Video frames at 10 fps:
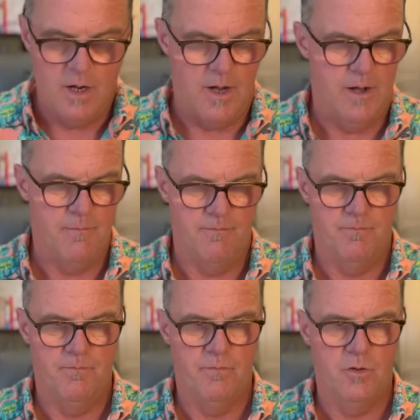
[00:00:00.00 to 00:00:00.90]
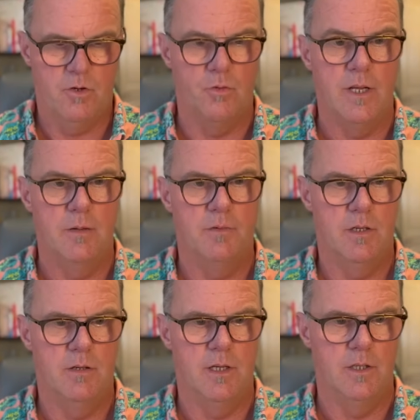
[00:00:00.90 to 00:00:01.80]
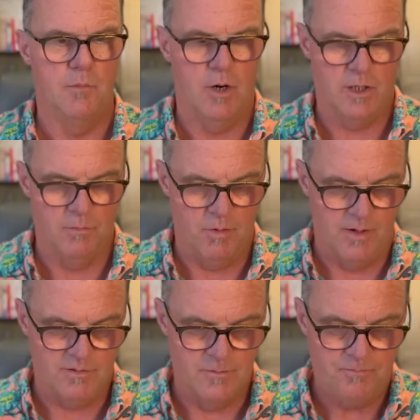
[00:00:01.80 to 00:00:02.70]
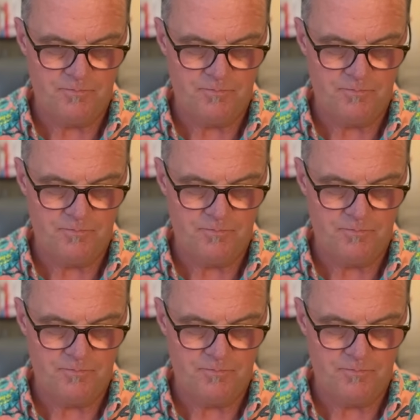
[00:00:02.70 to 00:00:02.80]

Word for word: um, creamed in the marketplace